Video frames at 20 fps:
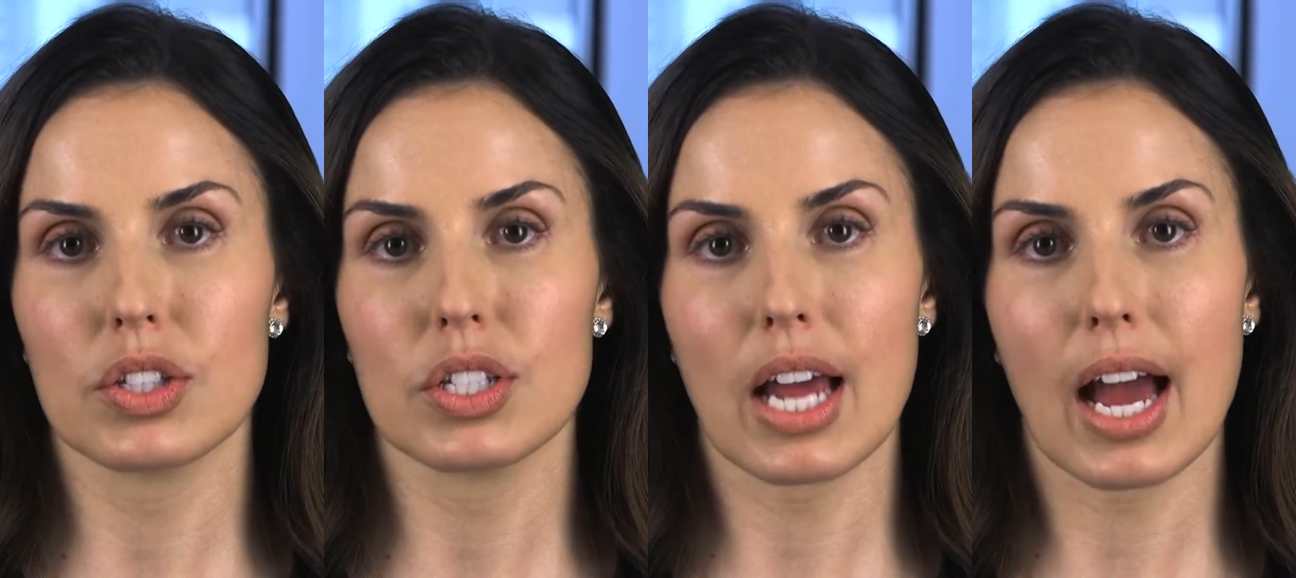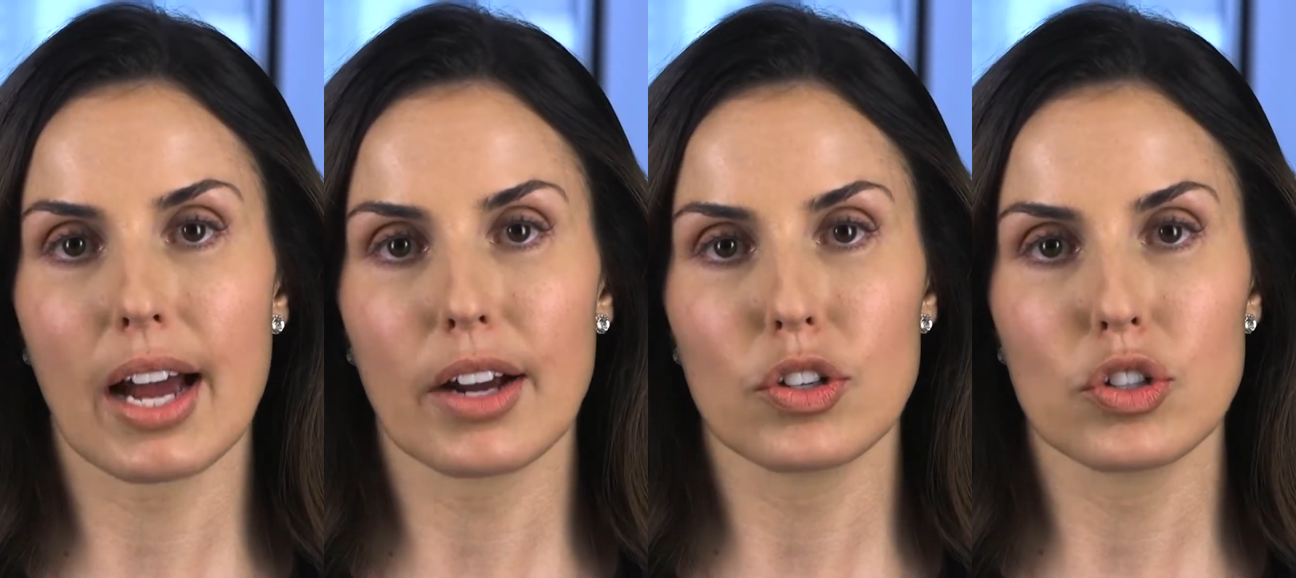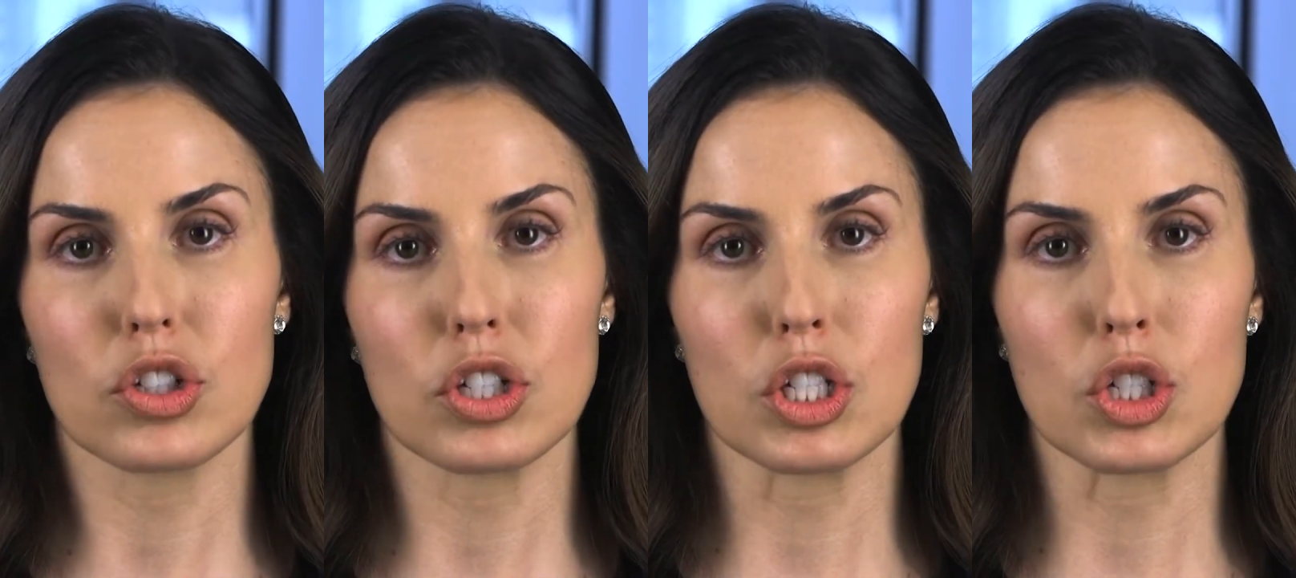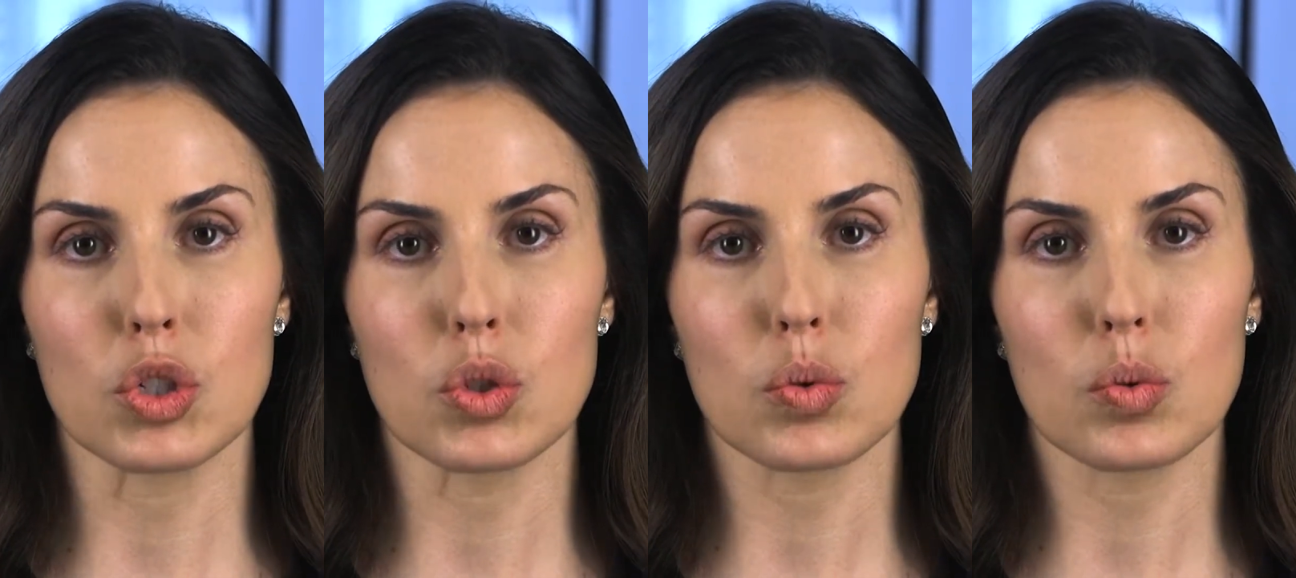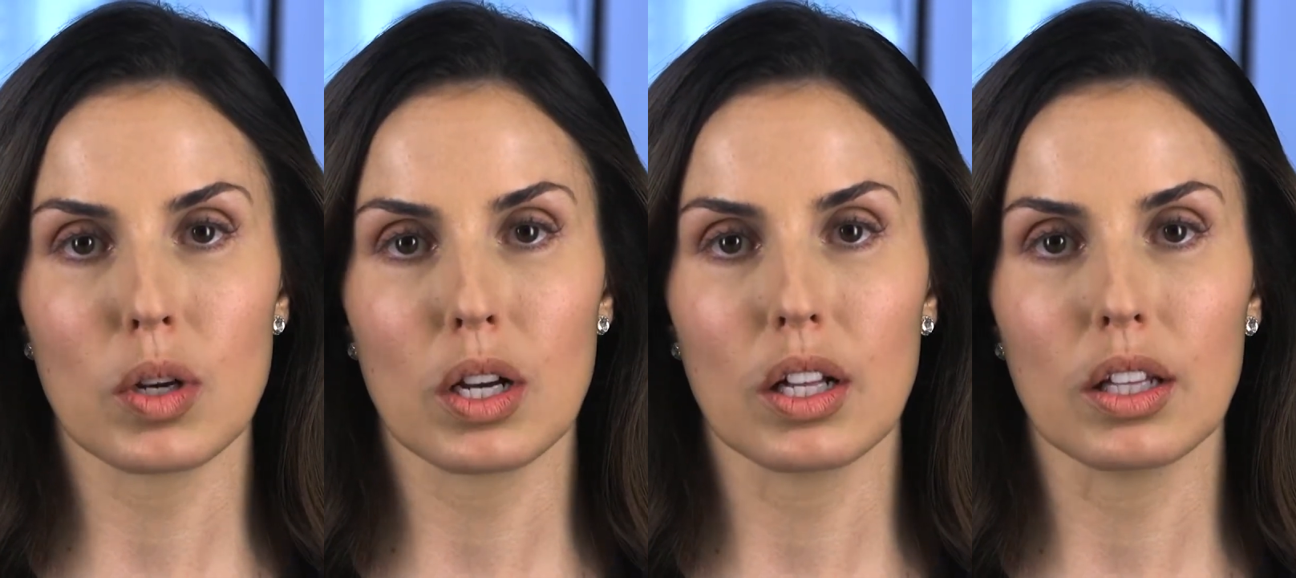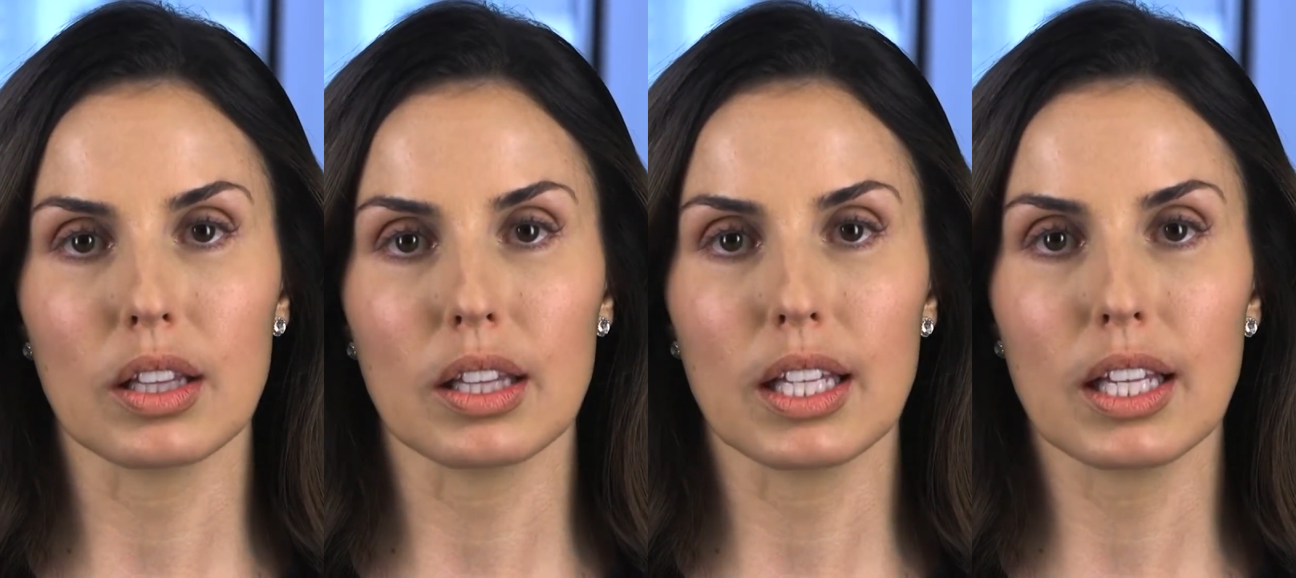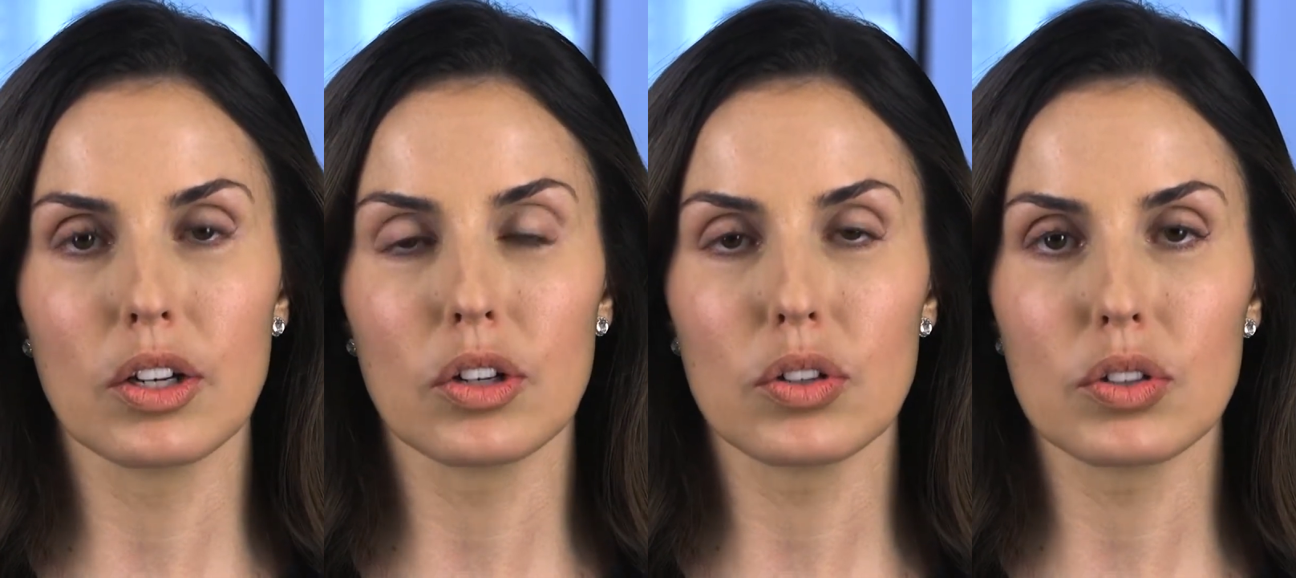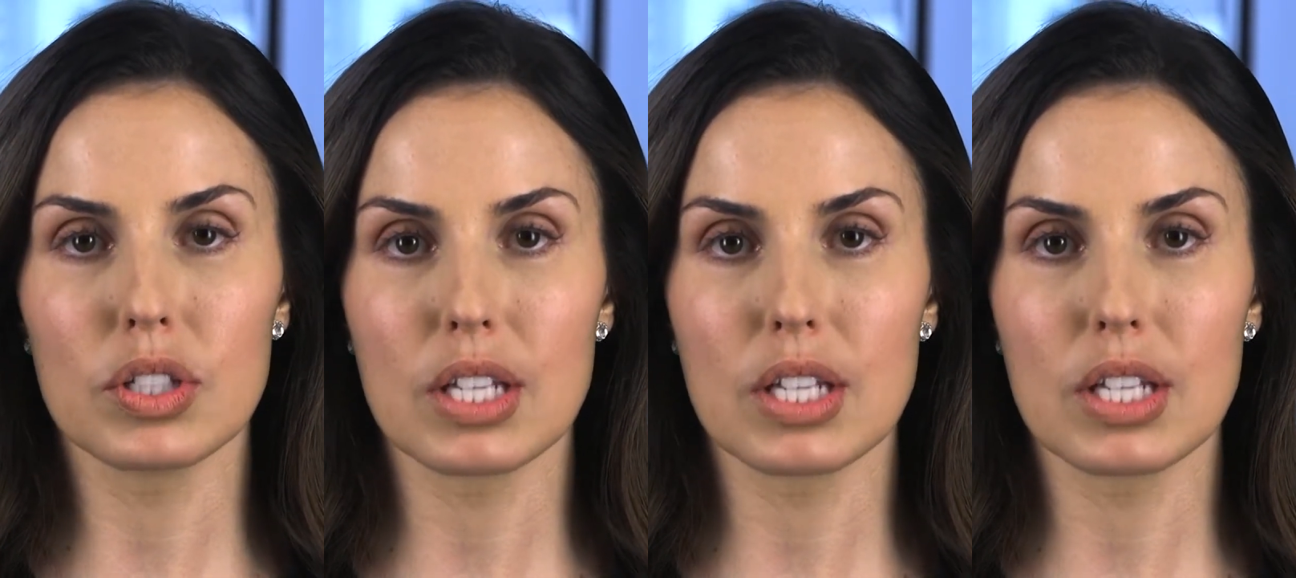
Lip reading: to actually drill little